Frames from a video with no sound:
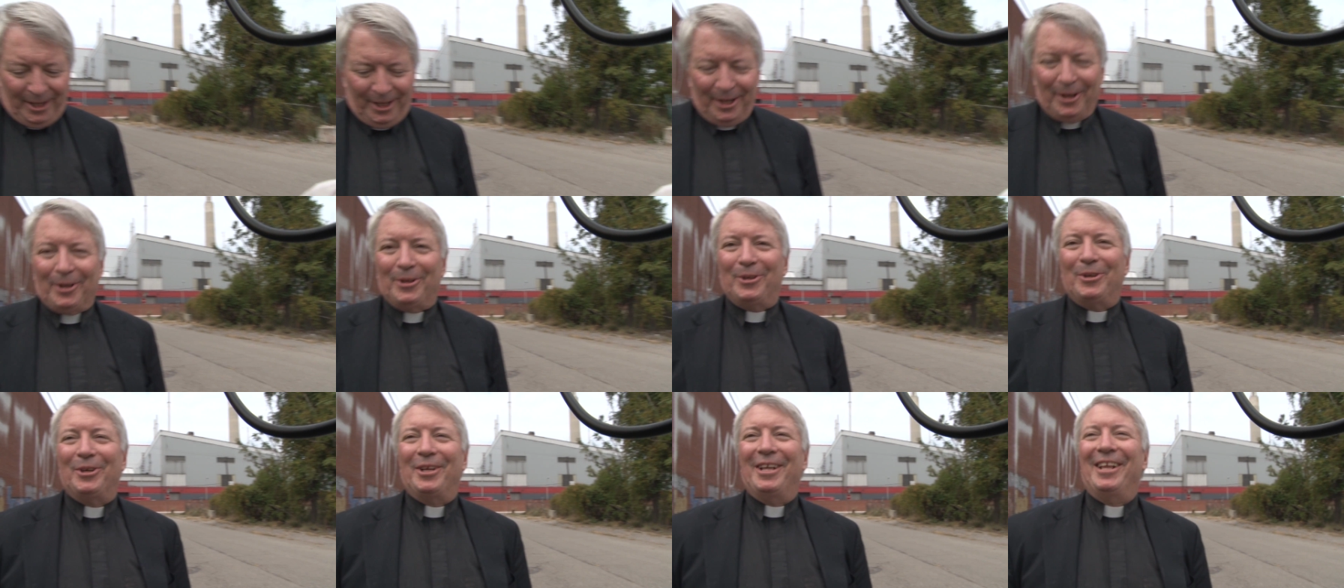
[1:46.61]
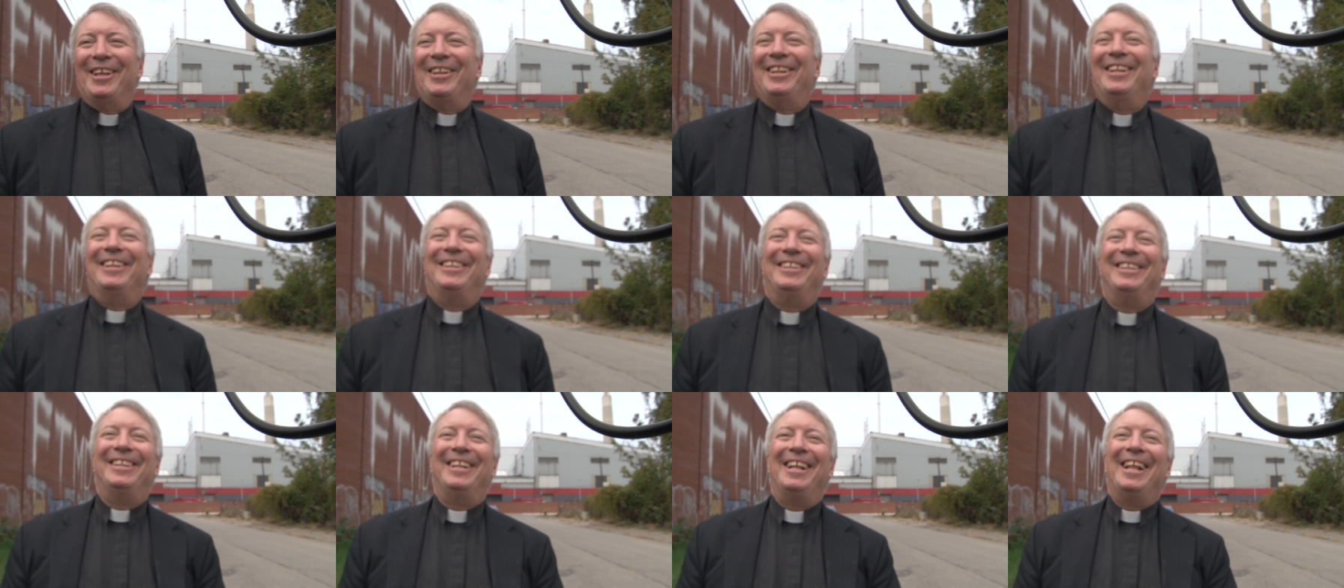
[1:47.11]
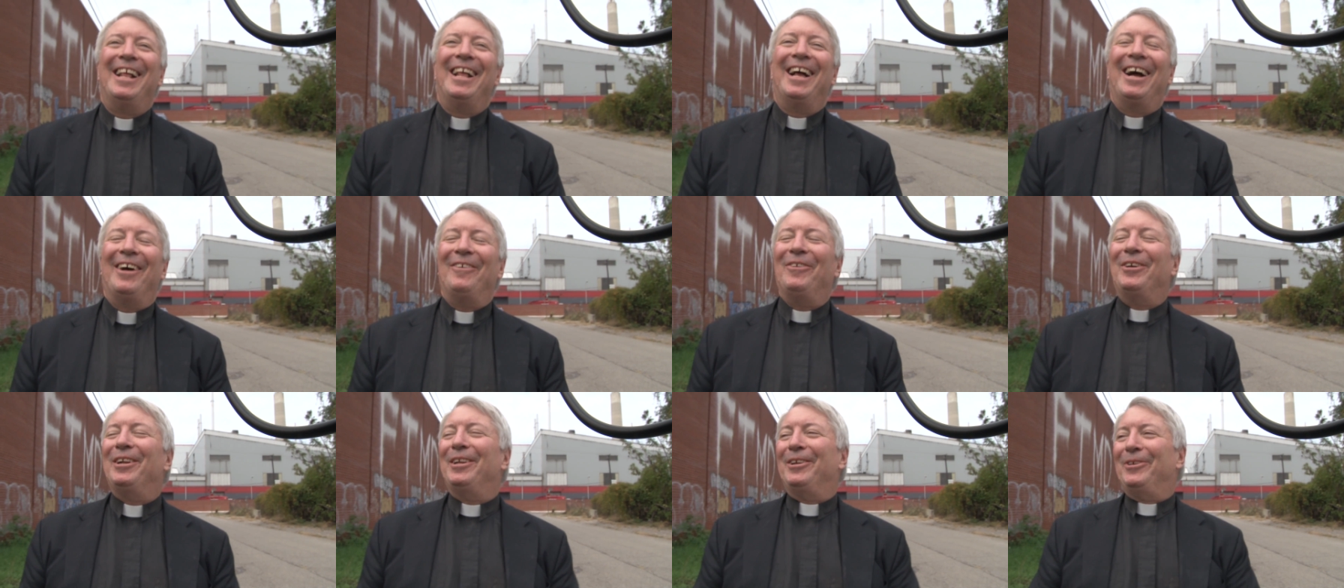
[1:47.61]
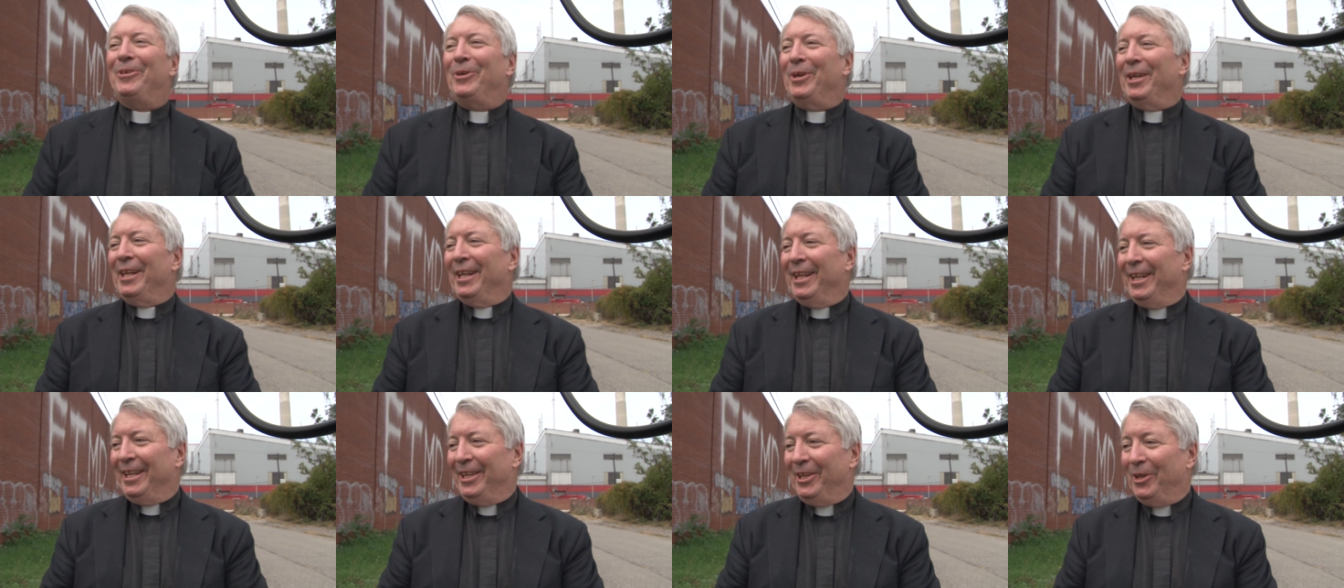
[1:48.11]
Yeah, I wonder,
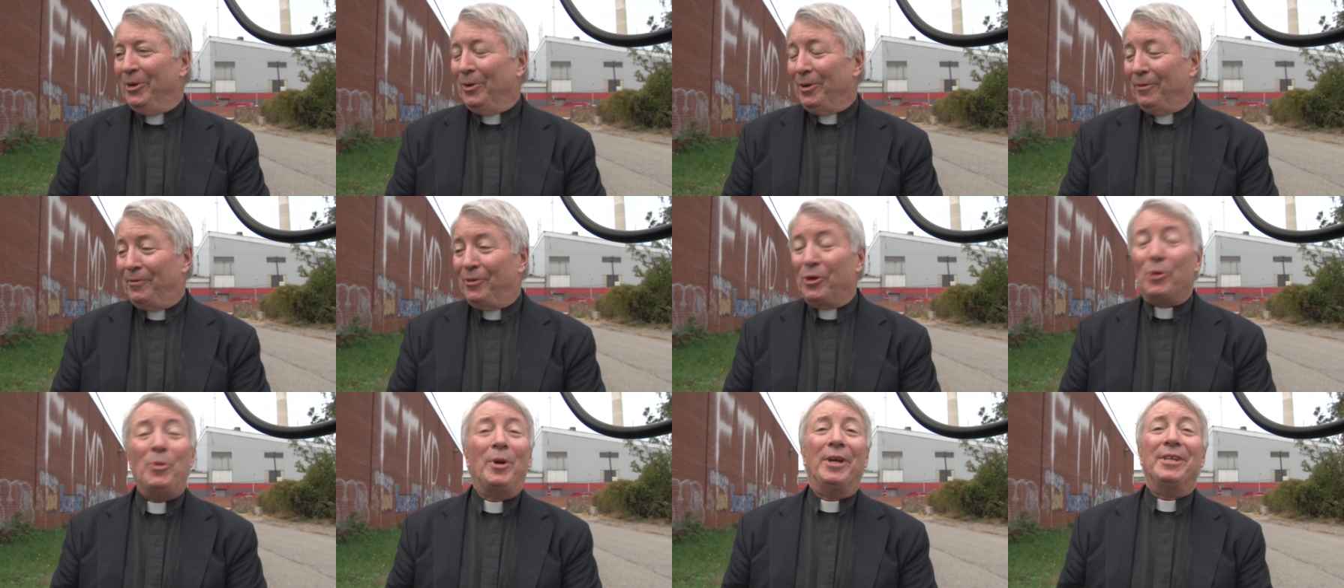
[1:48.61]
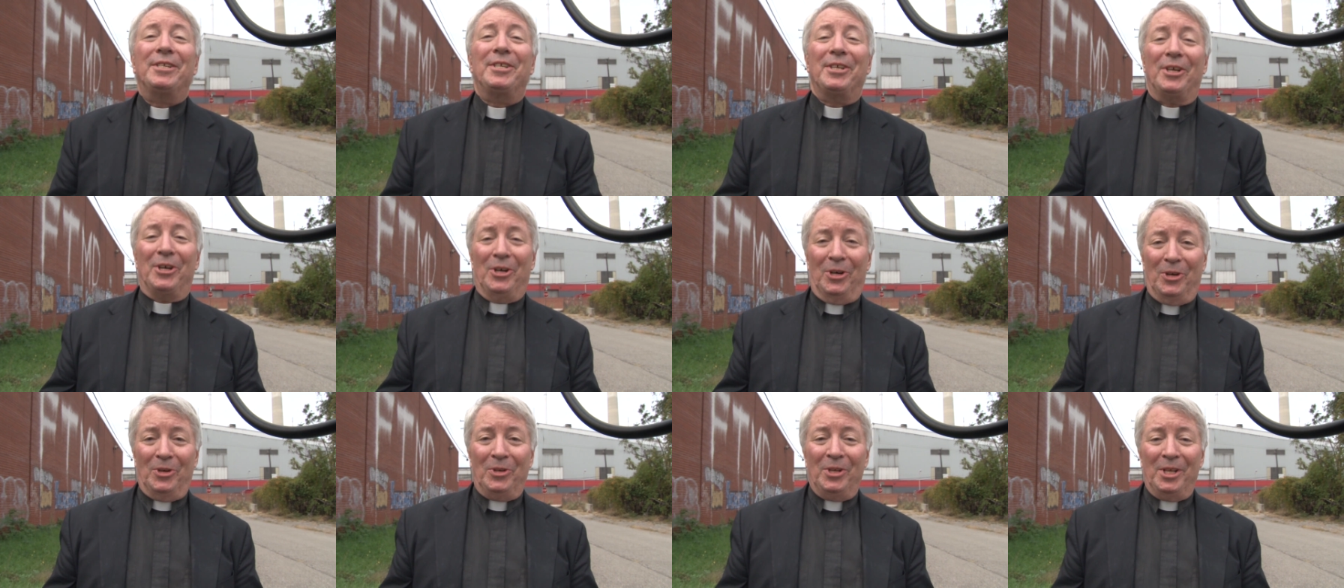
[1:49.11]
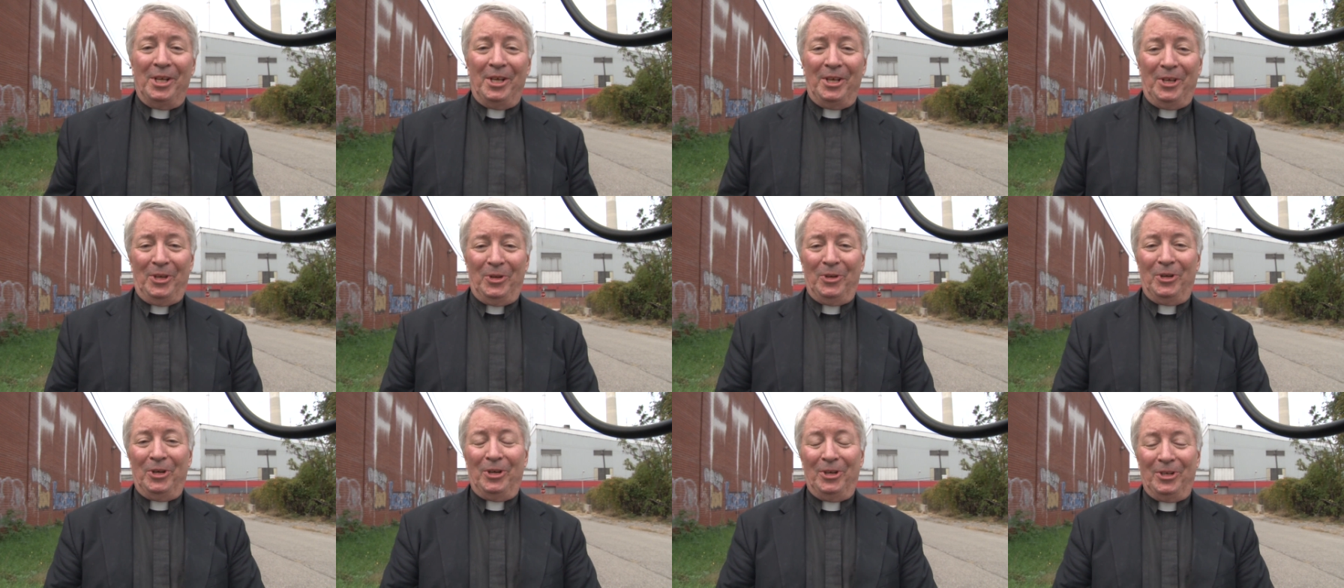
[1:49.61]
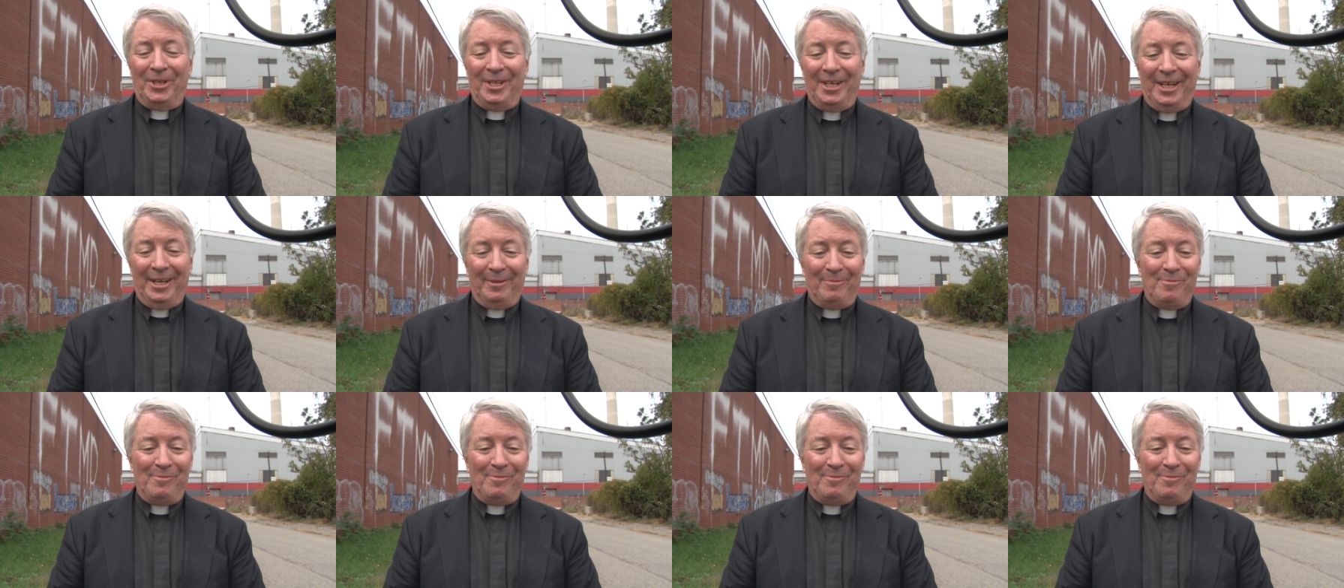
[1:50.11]
a few weeks ago you heard